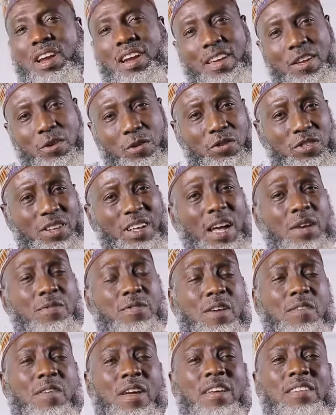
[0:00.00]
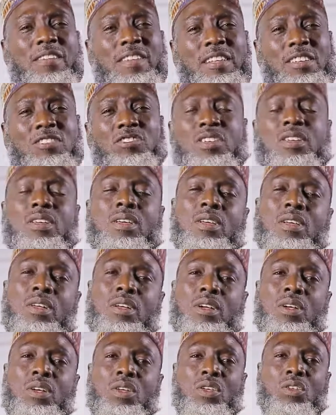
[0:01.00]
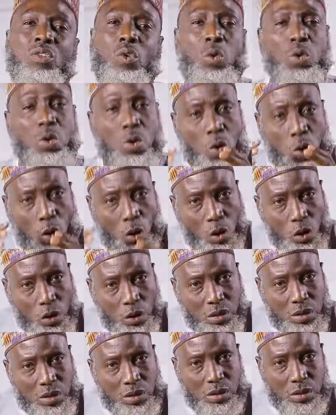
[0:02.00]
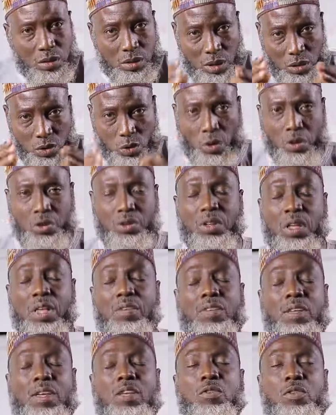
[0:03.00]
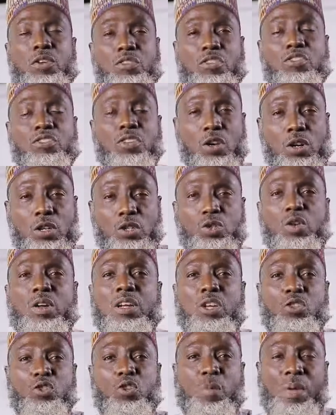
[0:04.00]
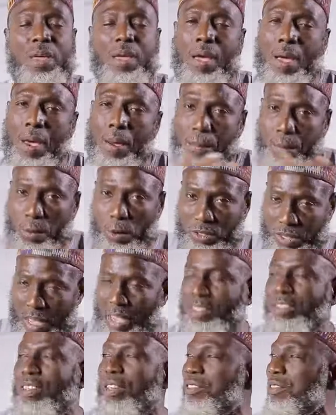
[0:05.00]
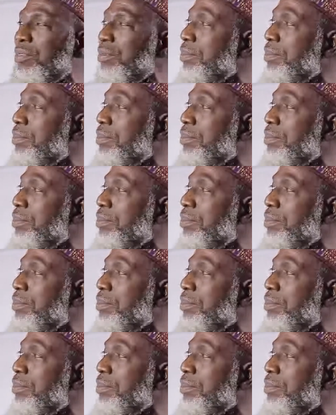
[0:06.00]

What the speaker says: are industries that are very, very strategic. So these industries also need to be protected.